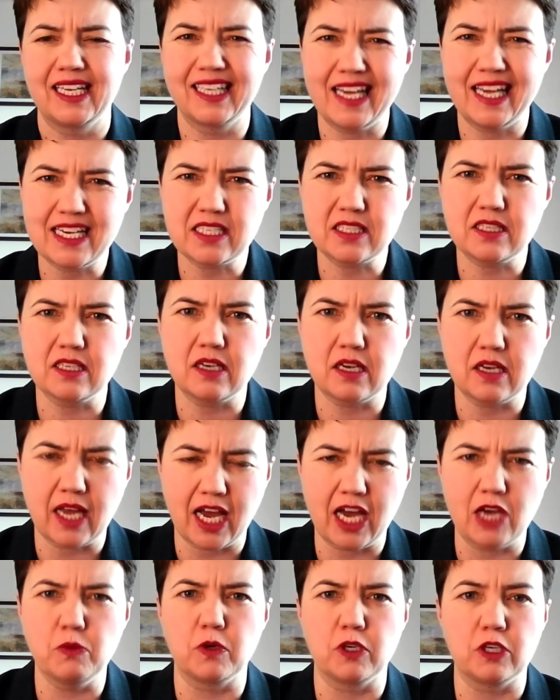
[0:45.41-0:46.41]
less than an
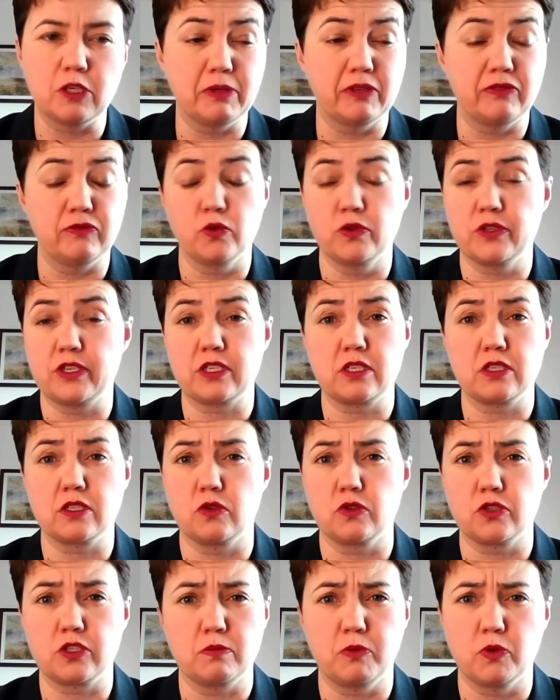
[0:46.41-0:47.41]
hour before this
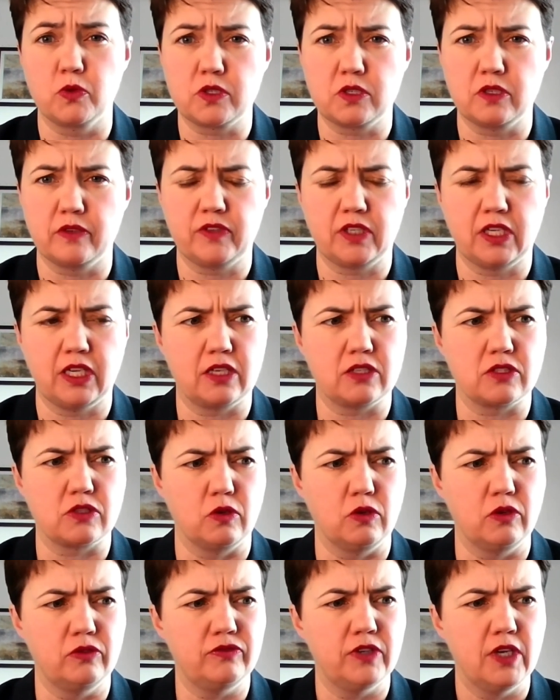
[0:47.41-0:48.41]
is all supposed to have kicked
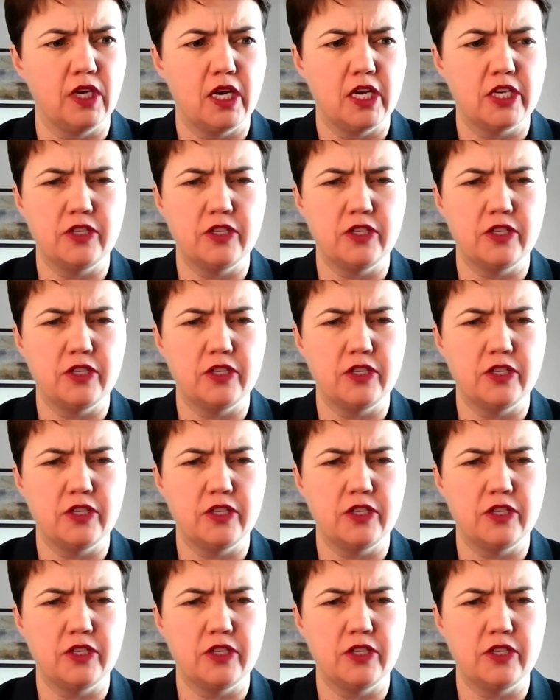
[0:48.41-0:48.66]
off.